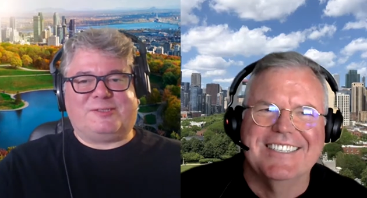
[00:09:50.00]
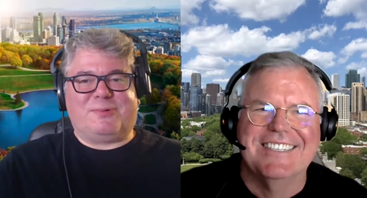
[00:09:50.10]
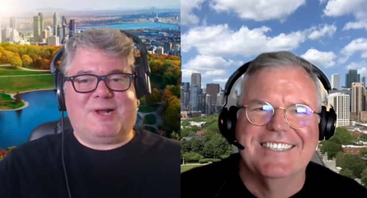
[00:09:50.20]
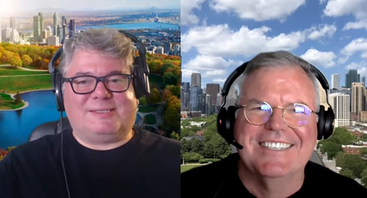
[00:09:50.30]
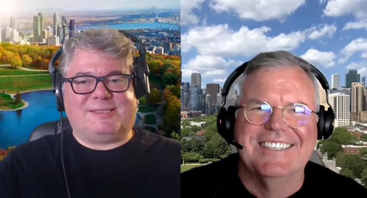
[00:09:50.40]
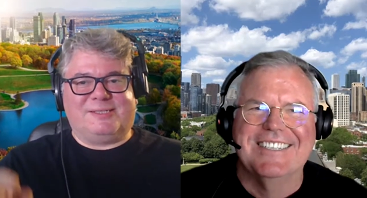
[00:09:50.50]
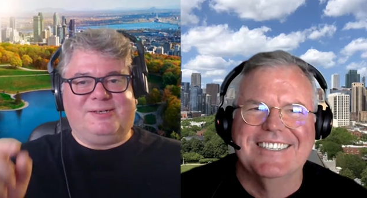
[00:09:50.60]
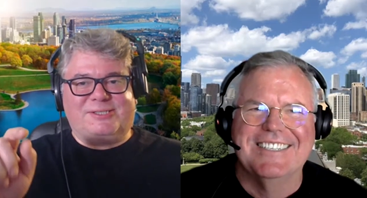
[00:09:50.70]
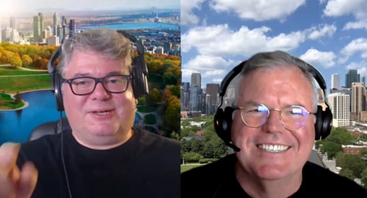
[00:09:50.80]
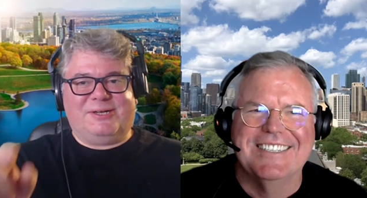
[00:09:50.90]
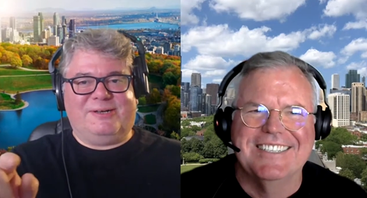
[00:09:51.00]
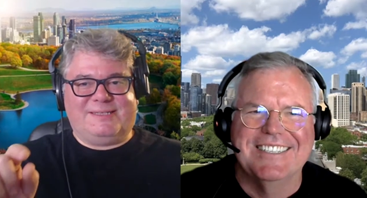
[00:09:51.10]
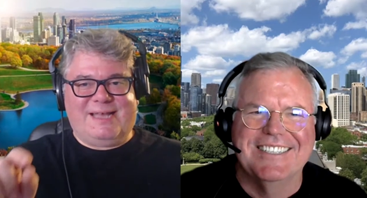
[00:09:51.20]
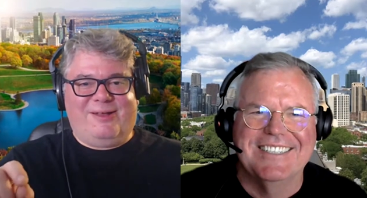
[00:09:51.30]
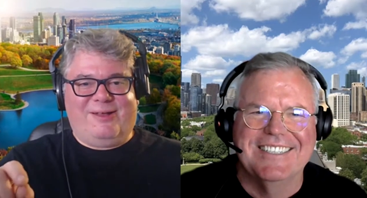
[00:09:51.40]
Speaker 1: processor and turn it
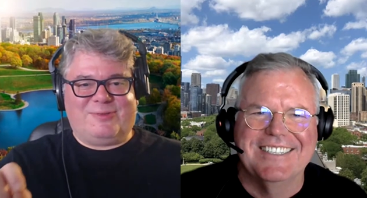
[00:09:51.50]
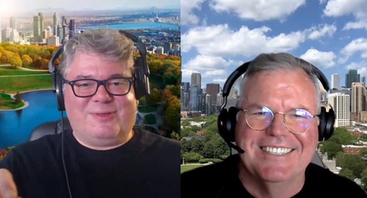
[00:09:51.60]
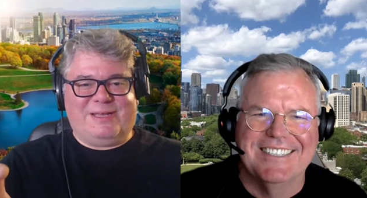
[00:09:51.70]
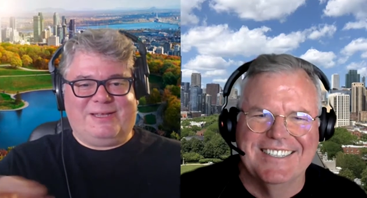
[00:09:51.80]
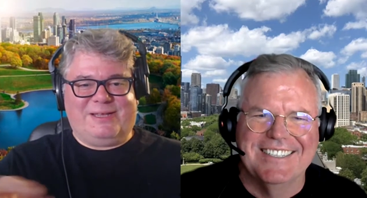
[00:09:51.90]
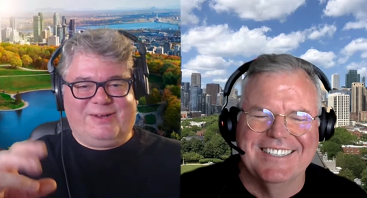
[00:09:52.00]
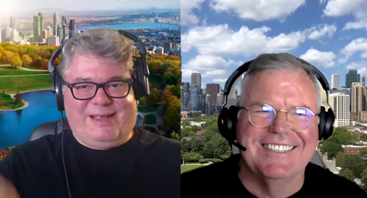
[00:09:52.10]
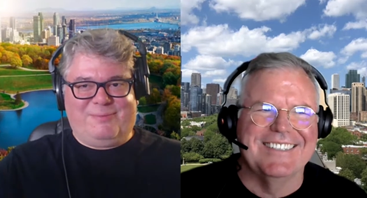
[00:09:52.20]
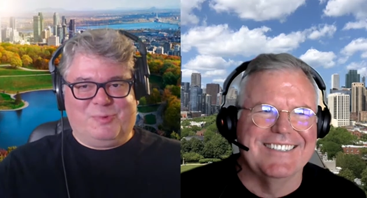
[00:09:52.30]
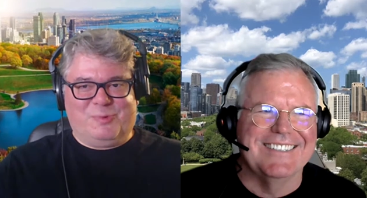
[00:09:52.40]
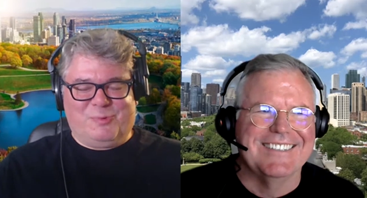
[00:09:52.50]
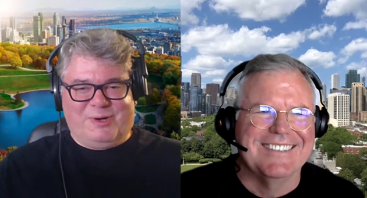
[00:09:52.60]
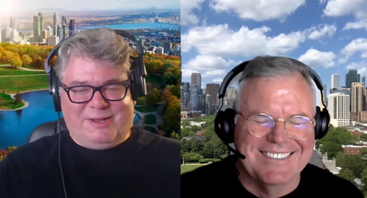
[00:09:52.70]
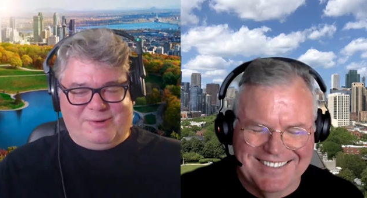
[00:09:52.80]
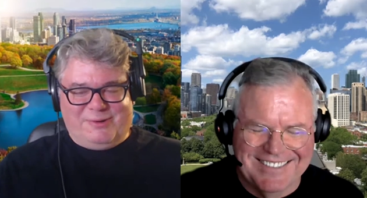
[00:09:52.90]
down so that your games would work
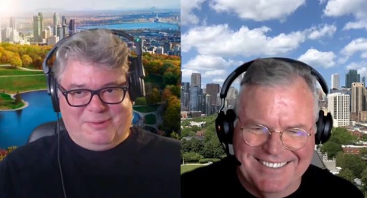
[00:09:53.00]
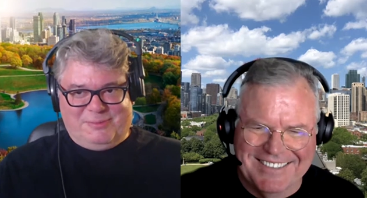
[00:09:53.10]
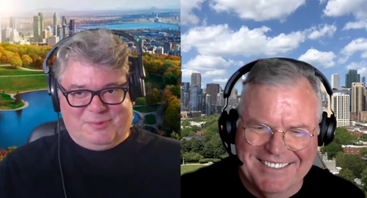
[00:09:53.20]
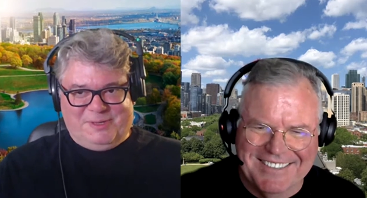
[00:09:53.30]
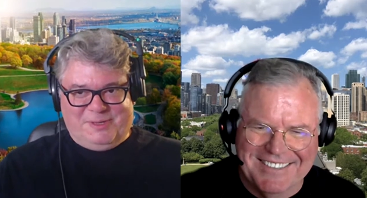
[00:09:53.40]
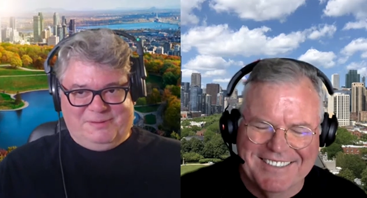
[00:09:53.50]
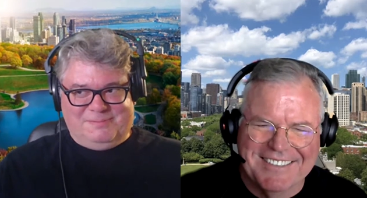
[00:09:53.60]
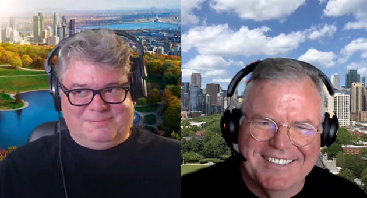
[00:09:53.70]
at normal speed.